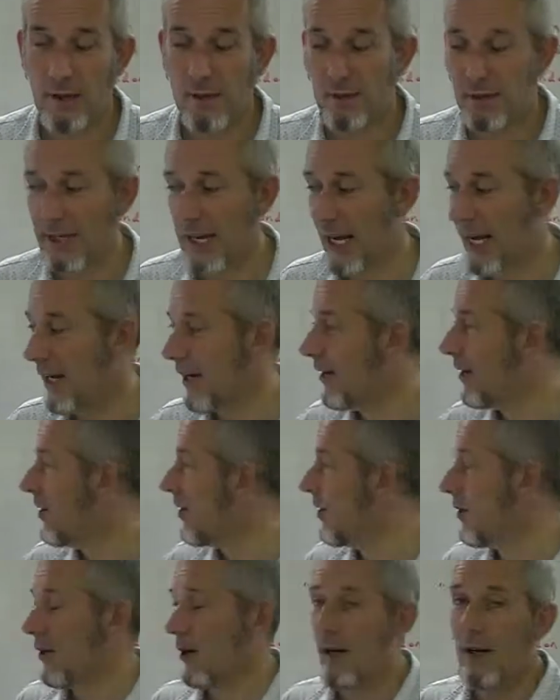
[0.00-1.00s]
Okay,
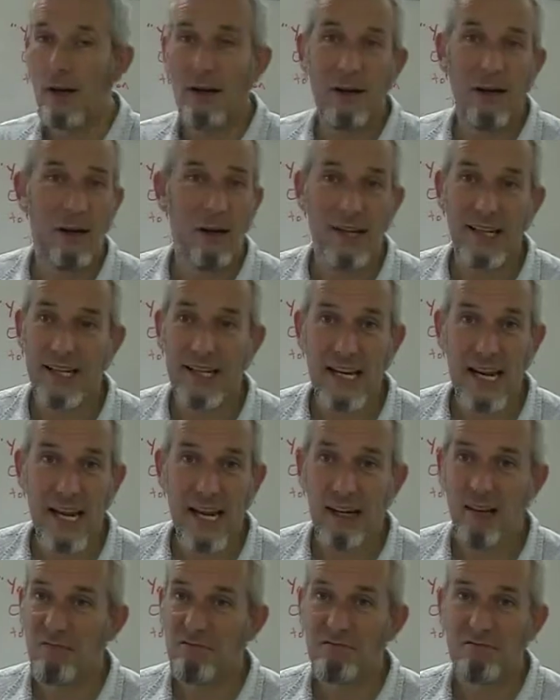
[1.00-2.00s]
uh,
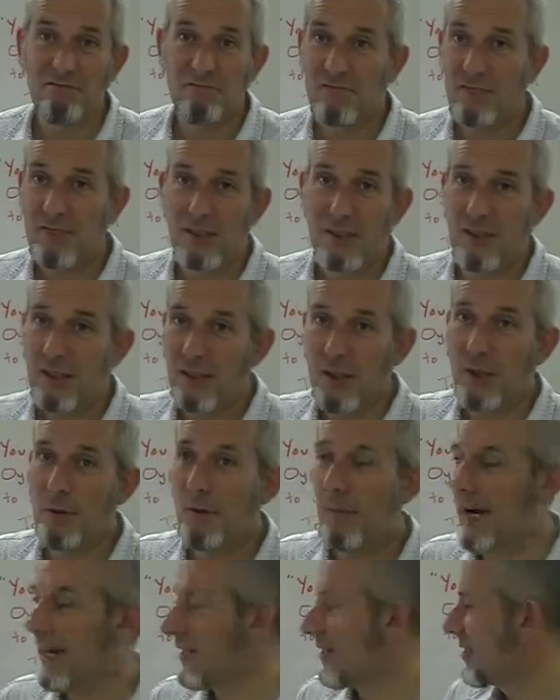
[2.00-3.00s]
again, you
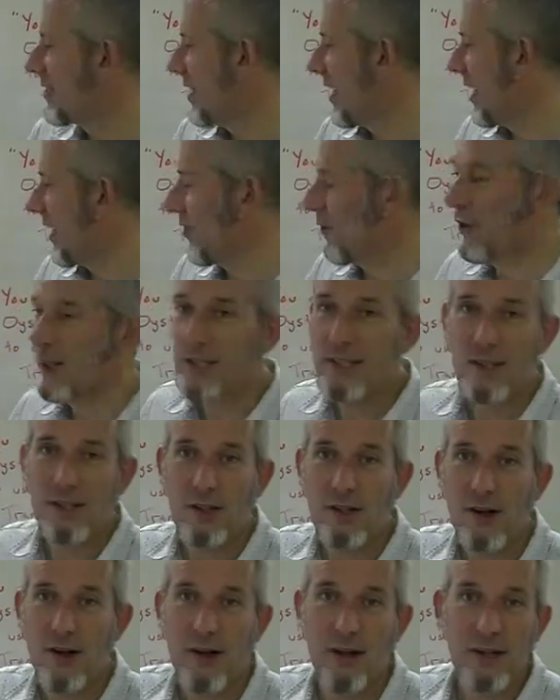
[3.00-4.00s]
might say oyster
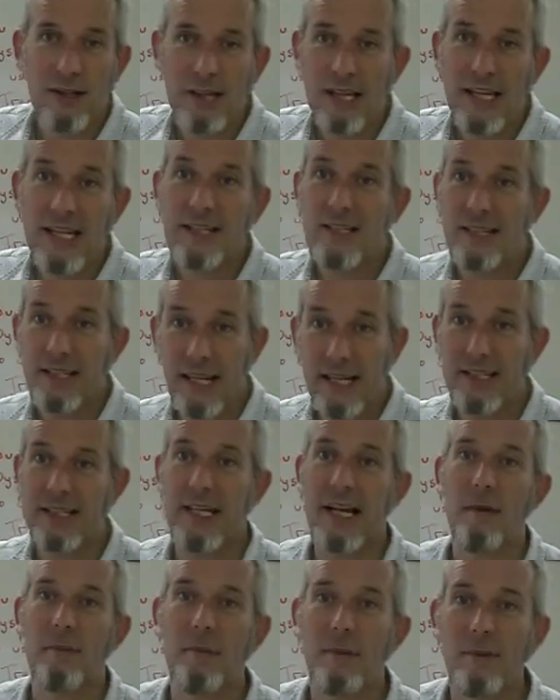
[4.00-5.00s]
card is an
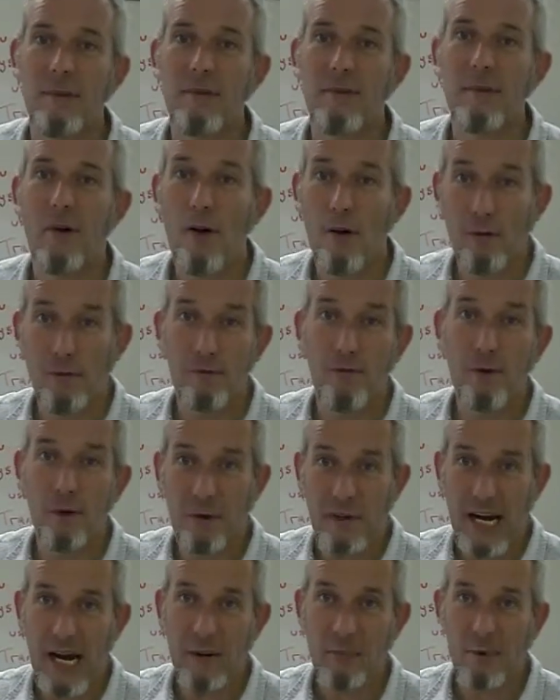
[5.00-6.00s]
example of
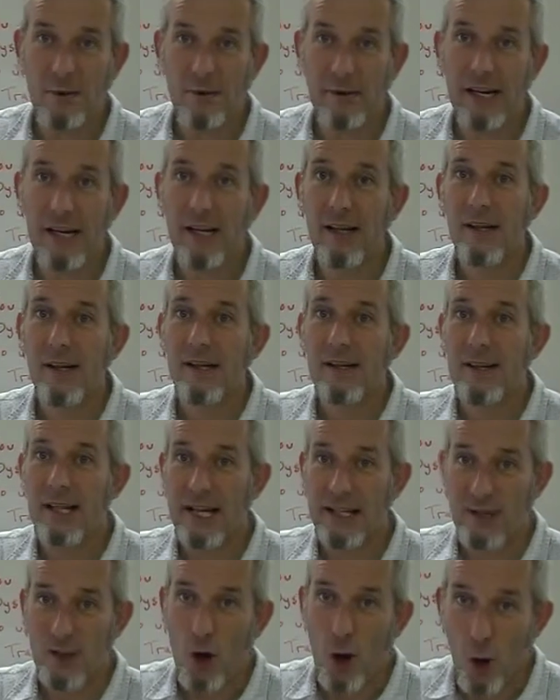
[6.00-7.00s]
vocabulary
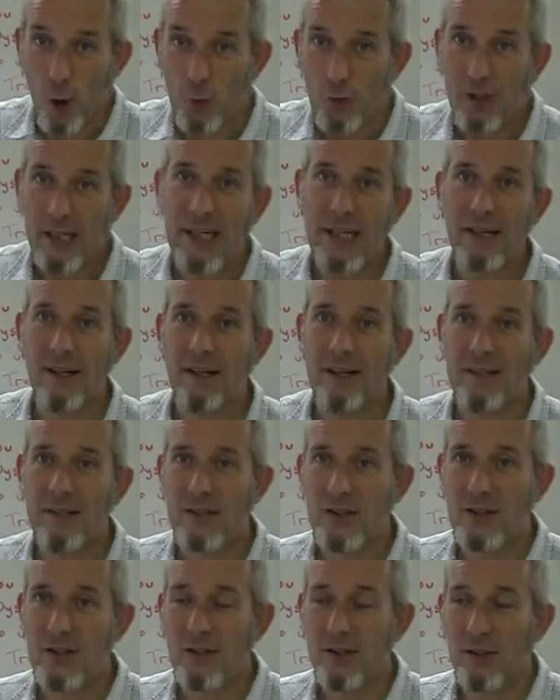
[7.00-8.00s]
that's only
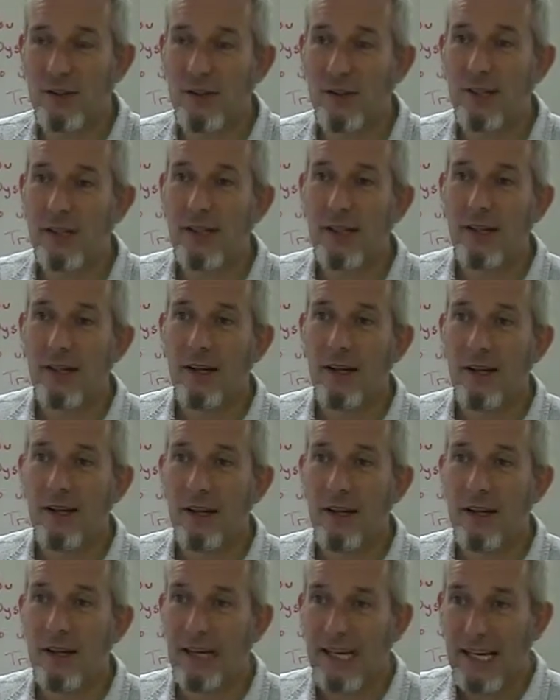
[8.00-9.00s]
understood
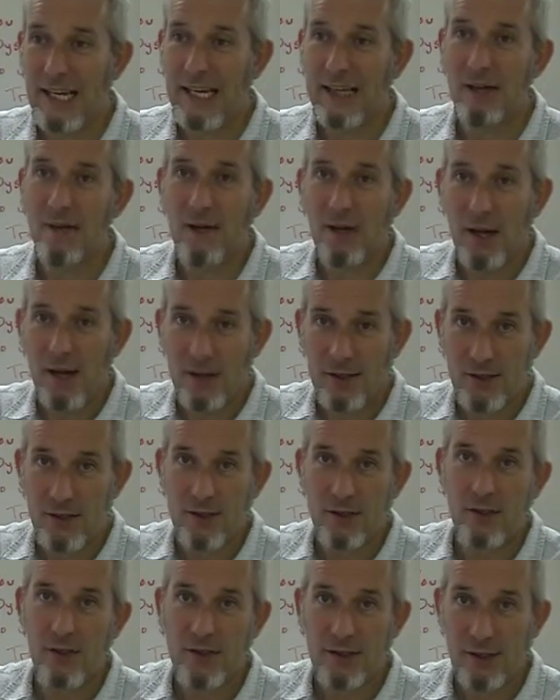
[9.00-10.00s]
uh, in a
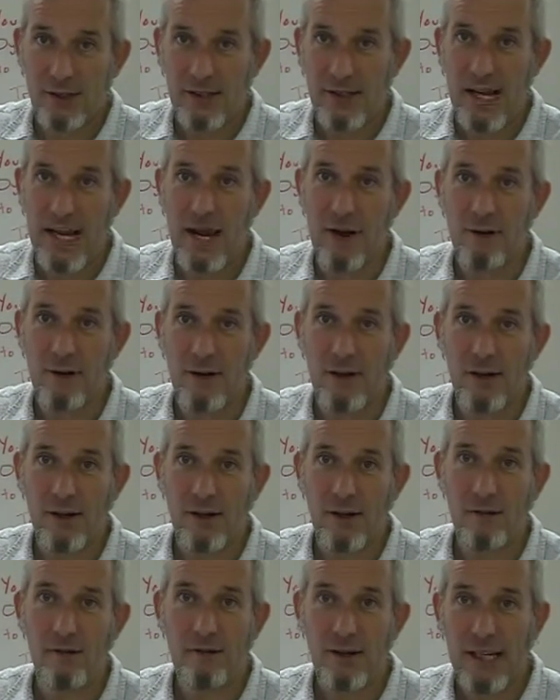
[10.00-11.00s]
certain area
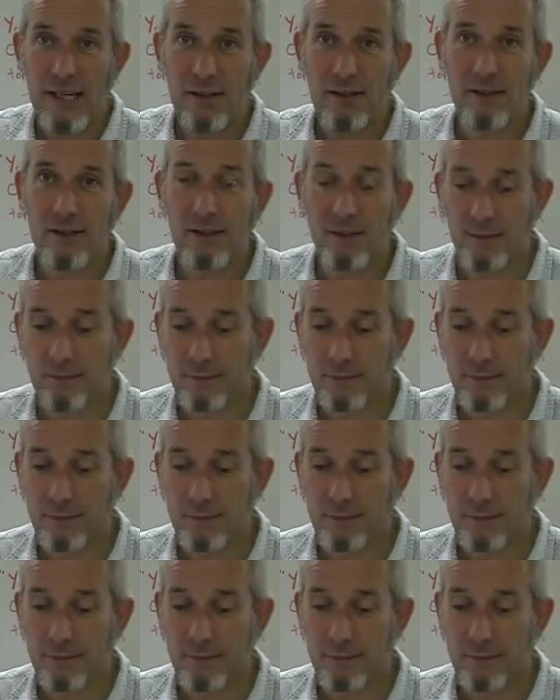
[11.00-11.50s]
of England.